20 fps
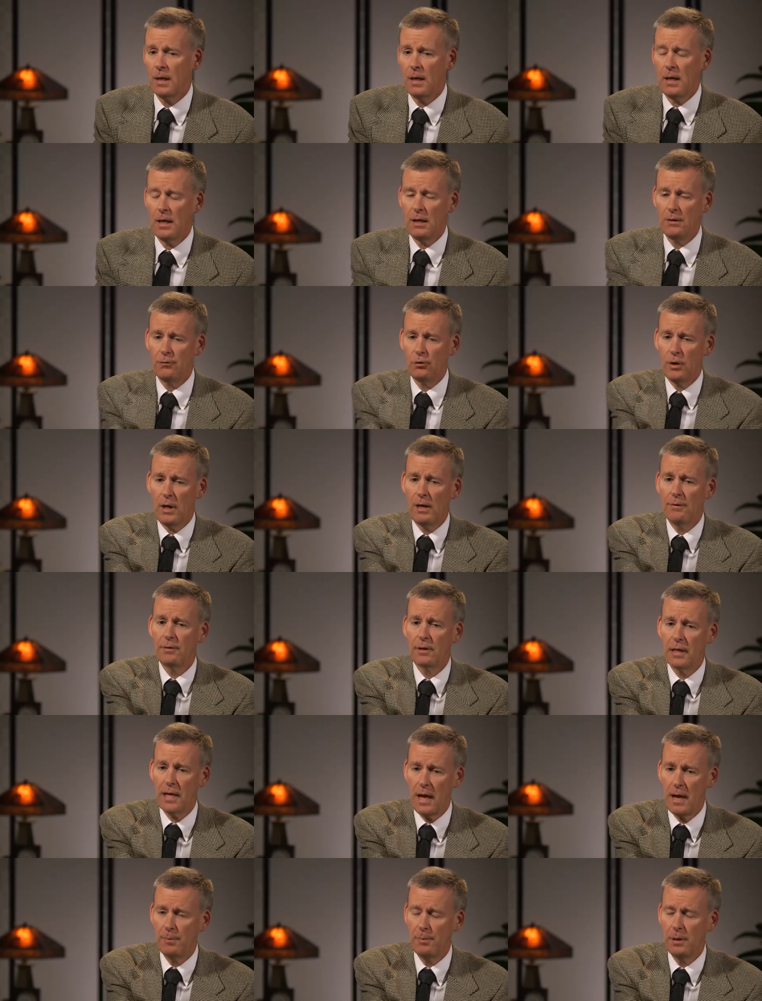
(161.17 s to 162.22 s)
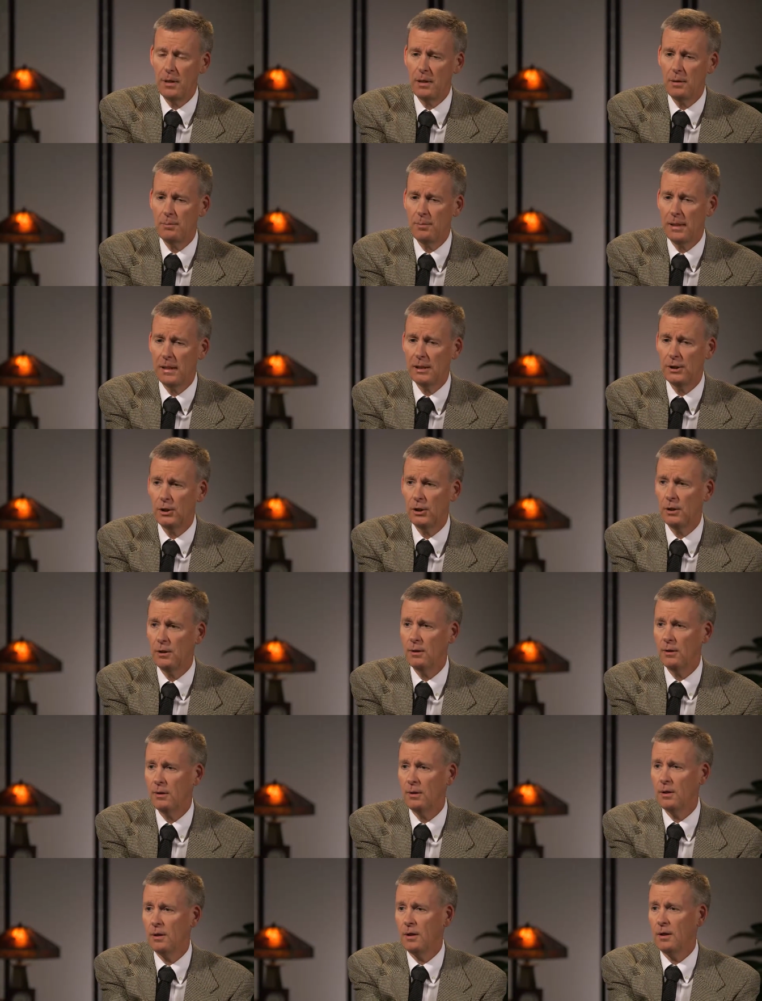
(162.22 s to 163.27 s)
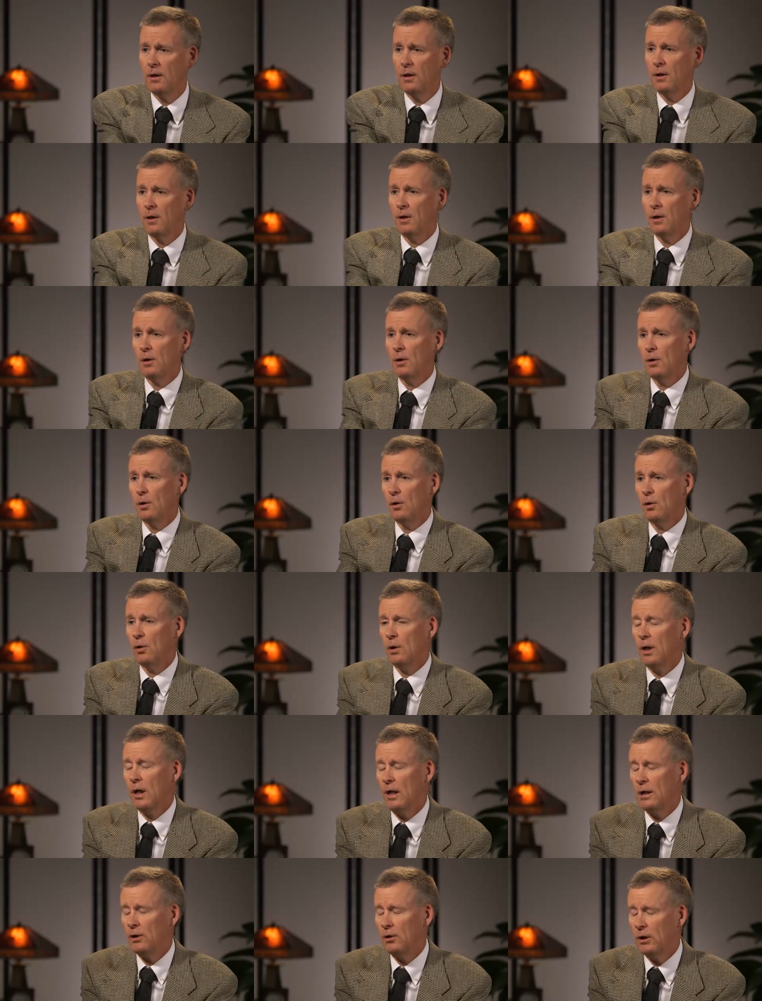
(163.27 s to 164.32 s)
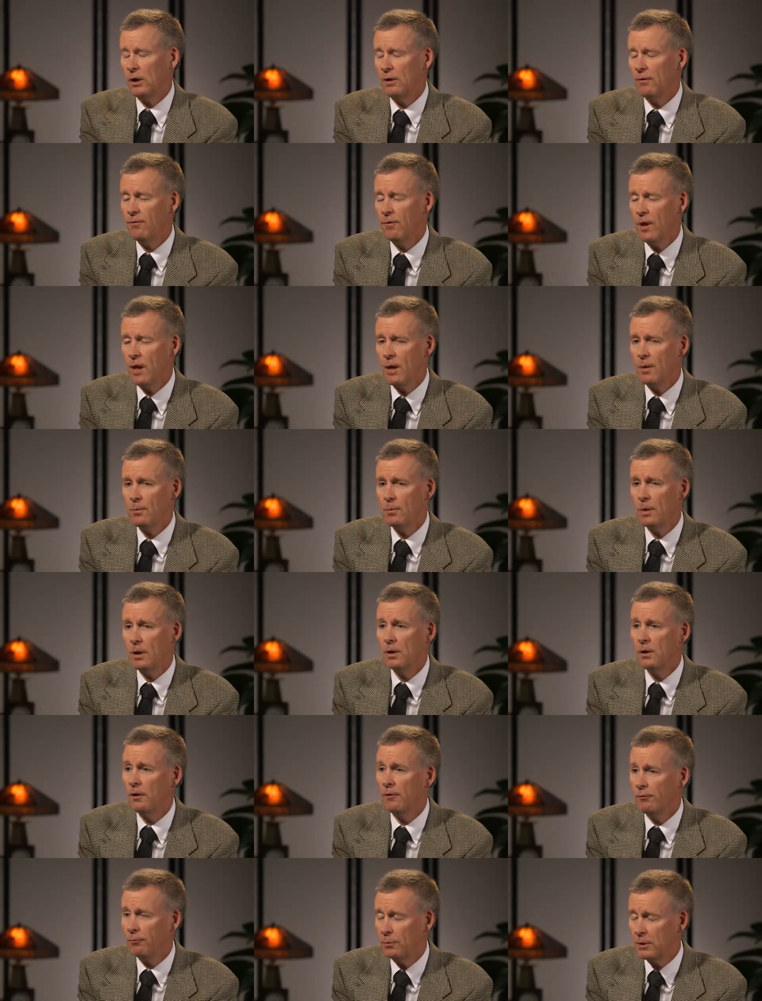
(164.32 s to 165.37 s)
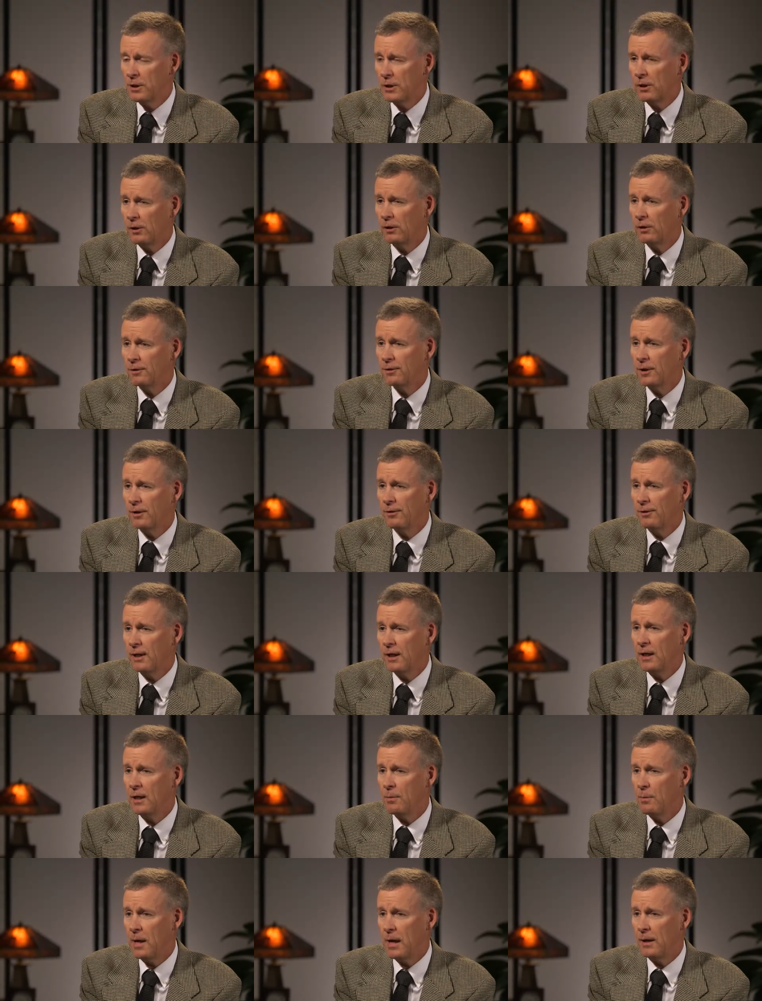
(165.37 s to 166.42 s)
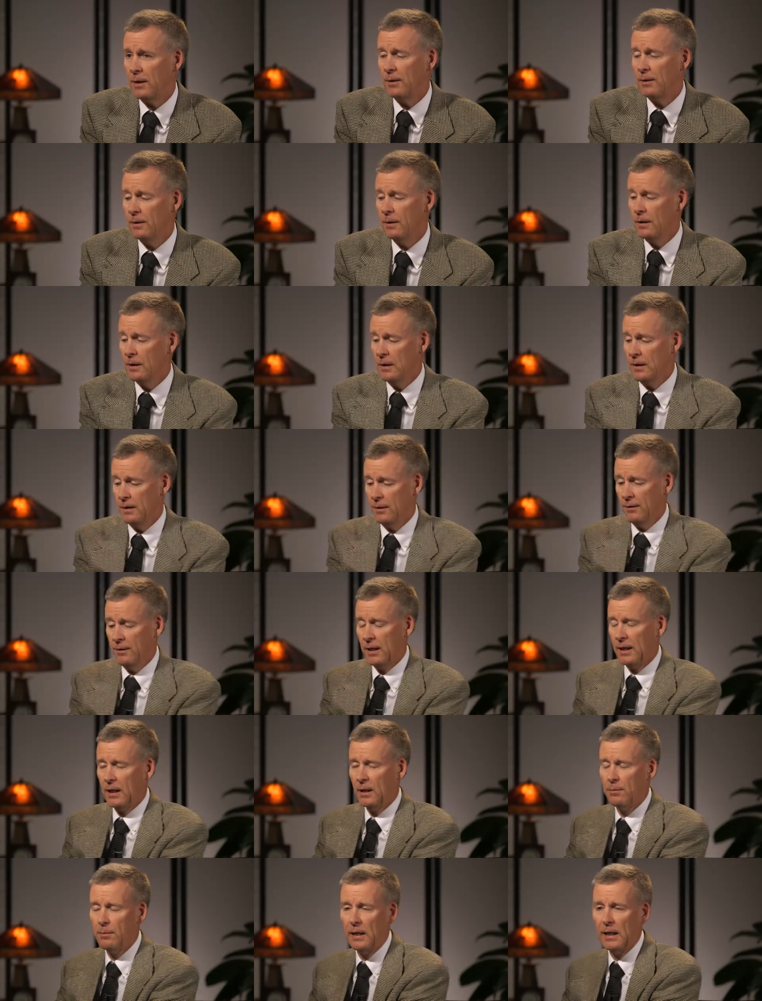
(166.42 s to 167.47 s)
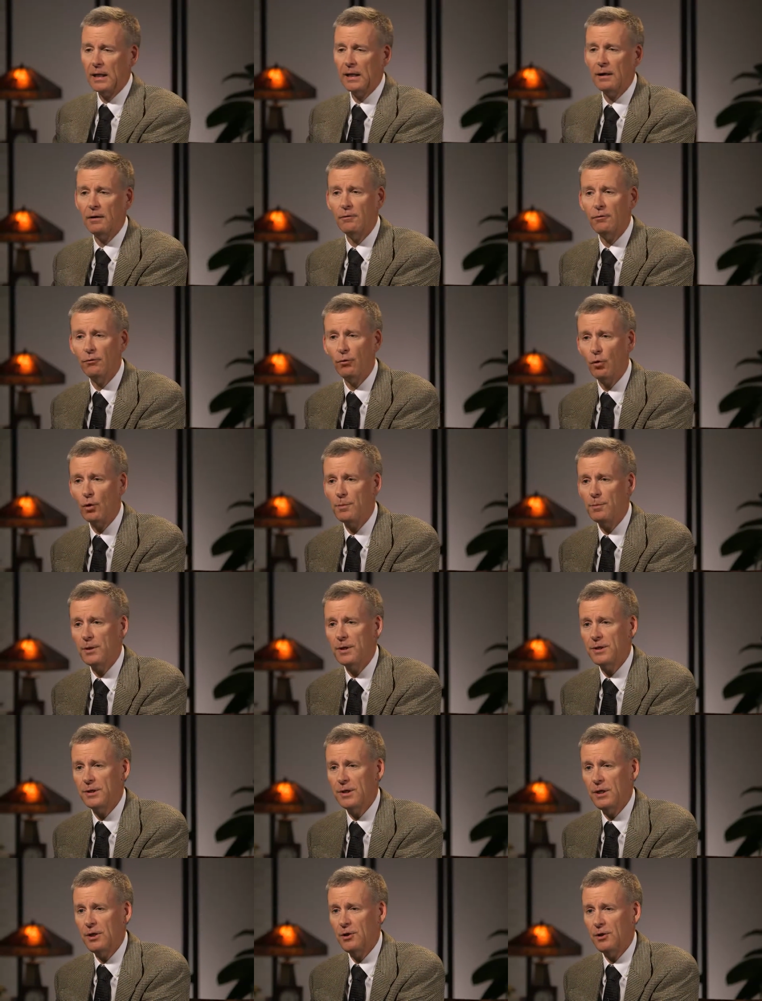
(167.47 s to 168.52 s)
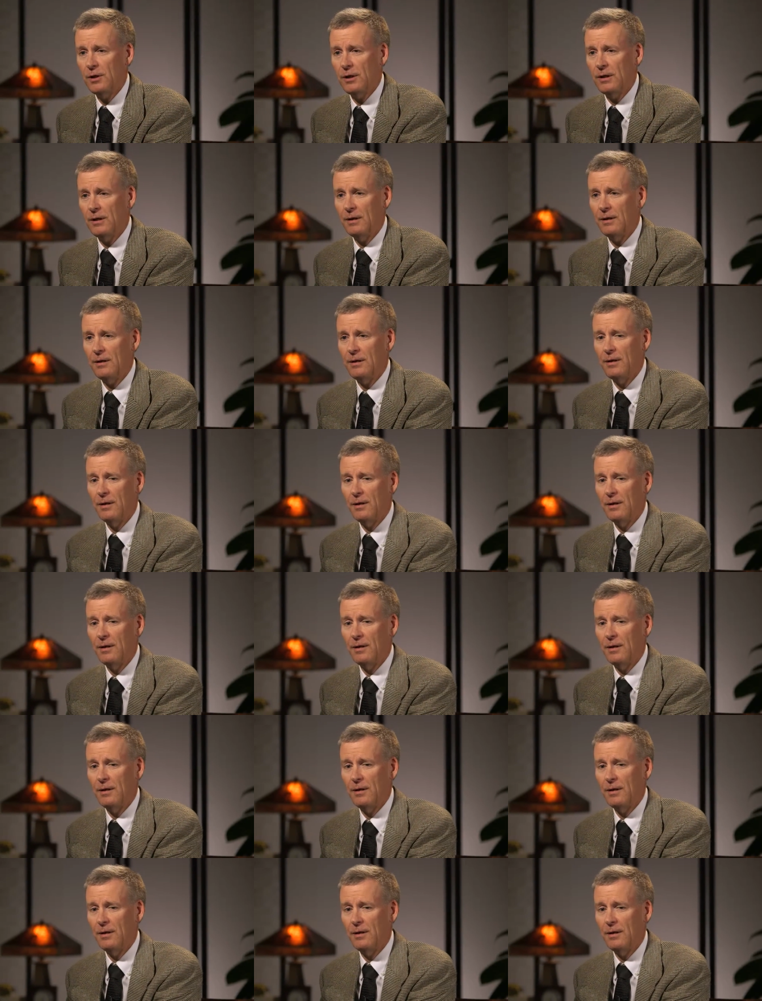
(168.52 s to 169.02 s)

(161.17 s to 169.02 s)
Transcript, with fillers: And if you have a competent patient and you give them enough material to think about, they can make an informed decision.